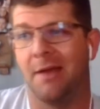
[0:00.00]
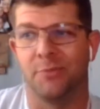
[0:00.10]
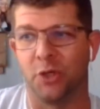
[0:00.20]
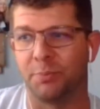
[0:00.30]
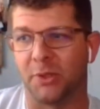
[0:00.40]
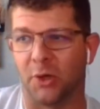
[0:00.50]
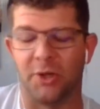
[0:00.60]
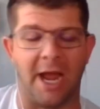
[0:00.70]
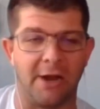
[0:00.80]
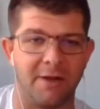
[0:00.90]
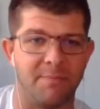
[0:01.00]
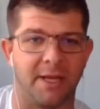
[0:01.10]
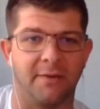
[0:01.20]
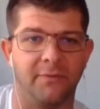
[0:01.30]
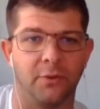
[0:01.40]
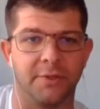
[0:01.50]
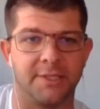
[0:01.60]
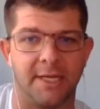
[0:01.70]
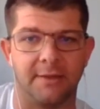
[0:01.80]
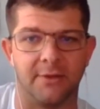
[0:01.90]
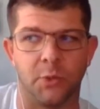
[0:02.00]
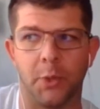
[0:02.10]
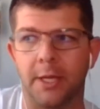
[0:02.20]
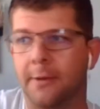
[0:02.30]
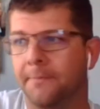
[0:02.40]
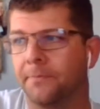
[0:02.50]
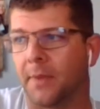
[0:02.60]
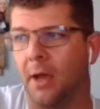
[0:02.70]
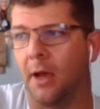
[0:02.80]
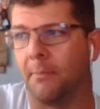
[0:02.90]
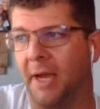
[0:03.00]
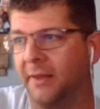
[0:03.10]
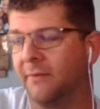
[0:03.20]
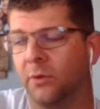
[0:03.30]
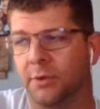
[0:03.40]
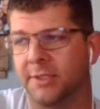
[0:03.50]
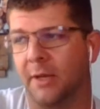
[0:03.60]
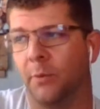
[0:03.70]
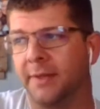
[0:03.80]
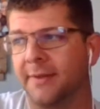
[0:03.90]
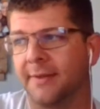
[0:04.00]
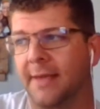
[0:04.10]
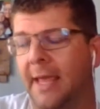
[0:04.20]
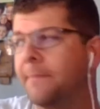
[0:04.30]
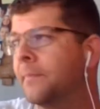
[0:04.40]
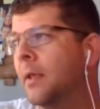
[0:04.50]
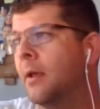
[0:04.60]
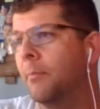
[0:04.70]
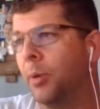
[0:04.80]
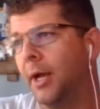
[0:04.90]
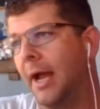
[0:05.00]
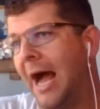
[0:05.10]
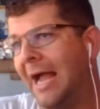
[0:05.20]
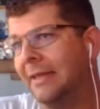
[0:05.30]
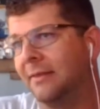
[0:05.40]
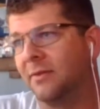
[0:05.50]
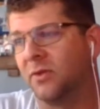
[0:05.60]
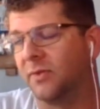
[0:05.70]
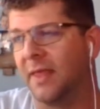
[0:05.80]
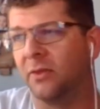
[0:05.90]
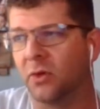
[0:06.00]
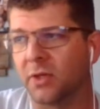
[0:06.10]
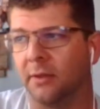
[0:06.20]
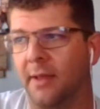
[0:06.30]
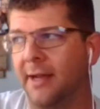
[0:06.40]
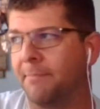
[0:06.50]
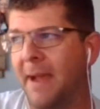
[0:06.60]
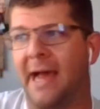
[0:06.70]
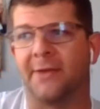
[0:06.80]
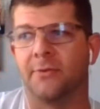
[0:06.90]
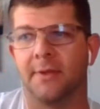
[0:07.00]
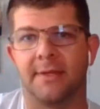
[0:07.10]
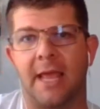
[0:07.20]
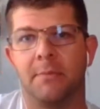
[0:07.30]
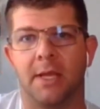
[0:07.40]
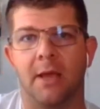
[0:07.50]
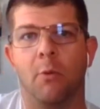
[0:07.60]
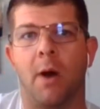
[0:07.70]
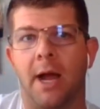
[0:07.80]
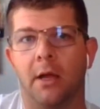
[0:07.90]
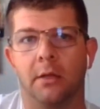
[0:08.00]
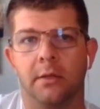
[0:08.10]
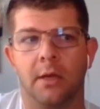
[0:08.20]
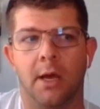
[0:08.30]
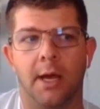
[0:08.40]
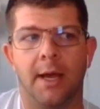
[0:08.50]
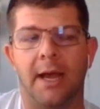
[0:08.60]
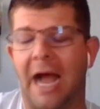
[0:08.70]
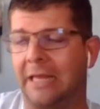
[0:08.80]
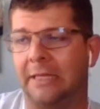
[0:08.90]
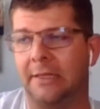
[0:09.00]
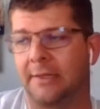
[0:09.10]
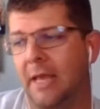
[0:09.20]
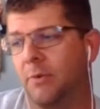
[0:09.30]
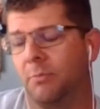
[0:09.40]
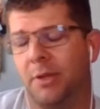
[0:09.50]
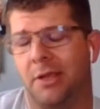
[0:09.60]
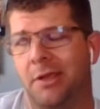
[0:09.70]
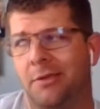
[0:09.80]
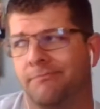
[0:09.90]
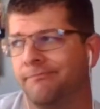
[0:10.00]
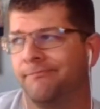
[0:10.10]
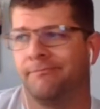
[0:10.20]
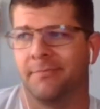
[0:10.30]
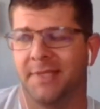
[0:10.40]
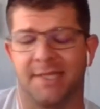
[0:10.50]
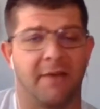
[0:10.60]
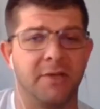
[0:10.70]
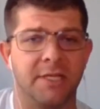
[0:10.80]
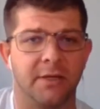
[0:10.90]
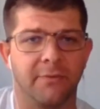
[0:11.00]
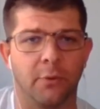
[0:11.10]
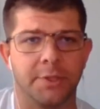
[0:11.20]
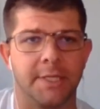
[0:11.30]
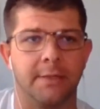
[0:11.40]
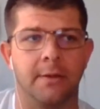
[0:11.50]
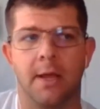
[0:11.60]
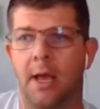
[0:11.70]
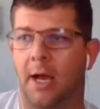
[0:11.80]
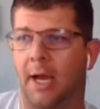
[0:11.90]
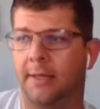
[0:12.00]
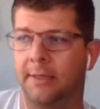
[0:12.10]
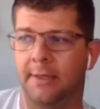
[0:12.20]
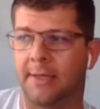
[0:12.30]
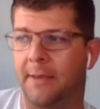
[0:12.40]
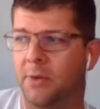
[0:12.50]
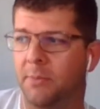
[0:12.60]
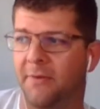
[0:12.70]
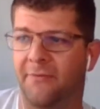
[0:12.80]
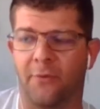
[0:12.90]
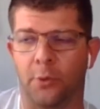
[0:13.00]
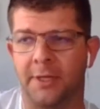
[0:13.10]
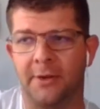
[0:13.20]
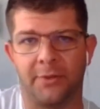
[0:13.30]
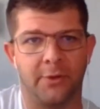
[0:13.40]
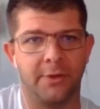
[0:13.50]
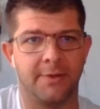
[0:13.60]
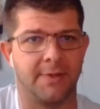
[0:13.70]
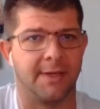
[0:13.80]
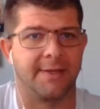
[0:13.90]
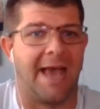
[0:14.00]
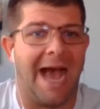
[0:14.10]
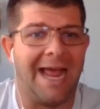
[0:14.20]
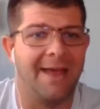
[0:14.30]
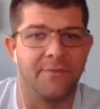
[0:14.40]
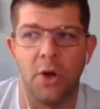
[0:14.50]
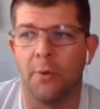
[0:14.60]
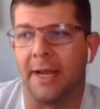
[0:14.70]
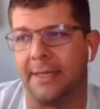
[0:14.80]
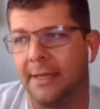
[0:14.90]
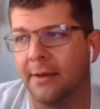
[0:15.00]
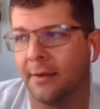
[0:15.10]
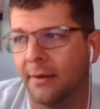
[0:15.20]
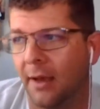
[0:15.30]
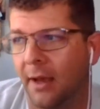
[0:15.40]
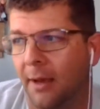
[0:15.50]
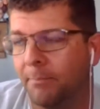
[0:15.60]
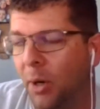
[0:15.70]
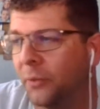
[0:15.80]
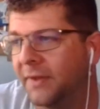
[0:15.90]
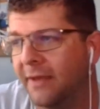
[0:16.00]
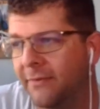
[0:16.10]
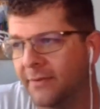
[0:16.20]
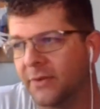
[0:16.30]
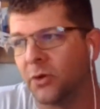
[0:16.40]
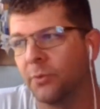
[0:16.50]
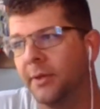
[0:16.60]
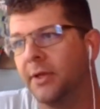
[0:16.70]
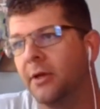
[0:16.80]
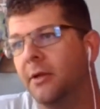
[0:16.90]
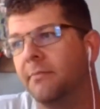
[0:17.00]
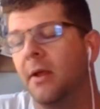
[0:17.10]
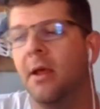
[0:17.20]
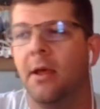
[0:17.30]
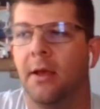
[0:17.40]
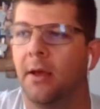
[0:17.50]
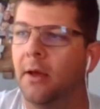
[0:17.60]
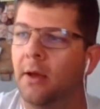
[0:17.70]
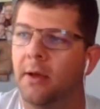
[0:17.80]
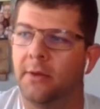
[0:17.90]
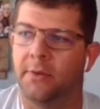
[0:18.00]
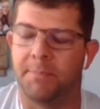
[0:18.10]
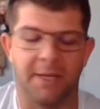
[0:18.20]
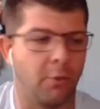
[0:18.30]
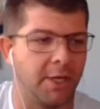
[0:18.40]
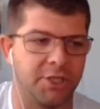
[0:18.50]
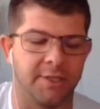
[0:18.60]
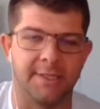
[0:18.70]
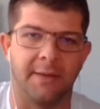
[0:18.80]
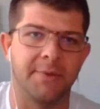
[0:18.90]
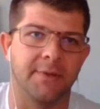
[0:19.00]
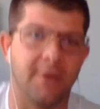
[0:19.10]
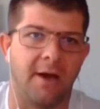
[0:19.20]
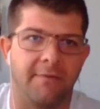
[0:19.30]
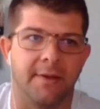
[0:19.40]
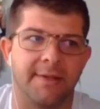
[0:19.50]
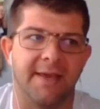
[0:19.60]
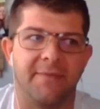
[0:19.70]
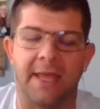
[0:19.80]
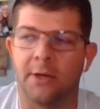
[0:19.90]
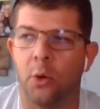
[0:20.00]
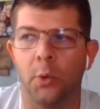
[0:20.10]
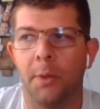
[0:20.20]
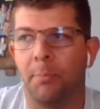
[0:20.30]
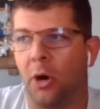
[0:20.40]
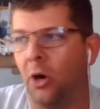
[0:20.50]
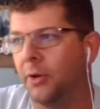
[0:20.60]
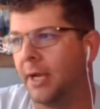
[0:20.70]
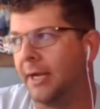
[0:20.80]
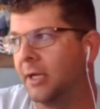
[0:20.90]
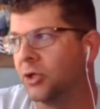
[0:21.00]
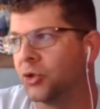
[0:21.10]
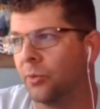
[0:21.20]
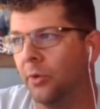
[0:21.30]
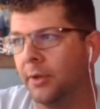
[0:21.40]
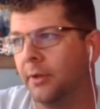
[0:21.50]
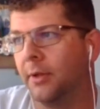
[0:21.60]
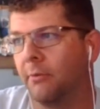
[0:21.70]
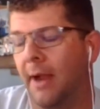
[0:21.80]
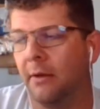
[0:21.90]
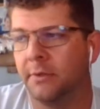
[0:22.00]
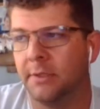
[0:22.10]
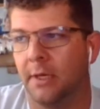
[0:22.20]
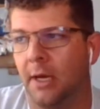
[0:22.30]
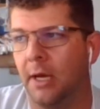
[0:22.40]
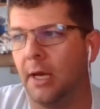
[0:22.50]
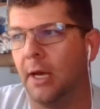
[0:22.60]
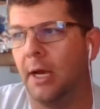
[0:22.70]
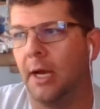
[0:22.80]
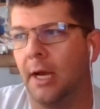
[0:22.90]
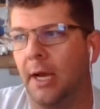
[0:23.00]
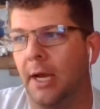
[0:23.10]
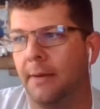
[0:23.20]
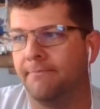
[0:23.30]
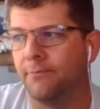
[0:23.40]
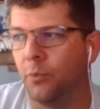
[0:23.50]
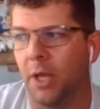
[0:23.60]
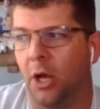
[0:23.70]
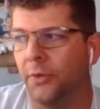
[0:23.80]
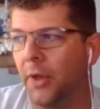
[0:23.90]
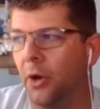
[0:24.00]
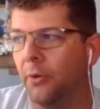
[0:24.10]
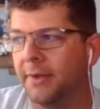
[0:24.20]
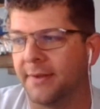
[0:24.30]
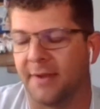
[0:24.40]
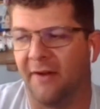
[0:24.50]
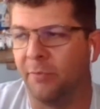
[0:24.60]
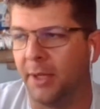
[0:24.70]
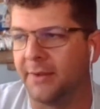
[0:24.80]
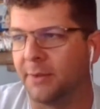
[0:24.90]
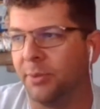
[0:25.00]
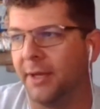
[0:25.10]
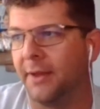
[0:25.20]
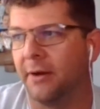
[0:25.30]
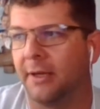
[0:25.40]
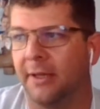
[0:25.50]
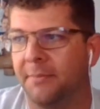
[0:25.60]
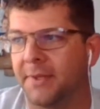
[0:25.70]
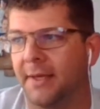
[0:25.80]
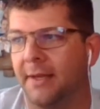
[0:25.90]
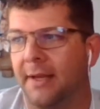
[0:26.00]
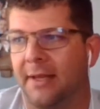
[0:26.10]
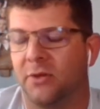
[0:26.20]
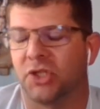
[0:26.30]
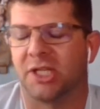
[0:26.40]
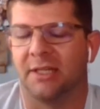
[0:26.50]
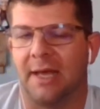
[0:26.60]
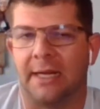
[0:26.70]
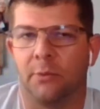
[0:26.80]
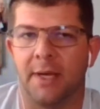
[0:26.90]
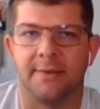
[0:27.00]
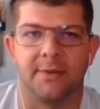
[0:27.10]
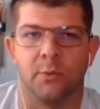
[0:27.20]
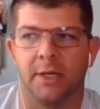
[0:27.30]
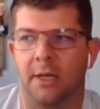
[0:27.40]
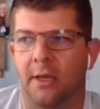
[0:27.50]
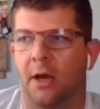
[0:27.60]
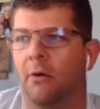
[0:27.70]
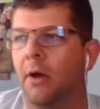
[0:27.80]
Truth be told, I already bet on Florida State this week. I think Florida State wins this game, but I think there's a lot of paths for this game to get wild. I think this game could be 17-14. I think this game could be 40-36. I have no idea. Both defenses are really good. The big question is Clemson's offense. If they can hold the ball and kind of control it on the ground, we all know it's a tough place to play there in Clemson. There's just a lot of ways this one can go.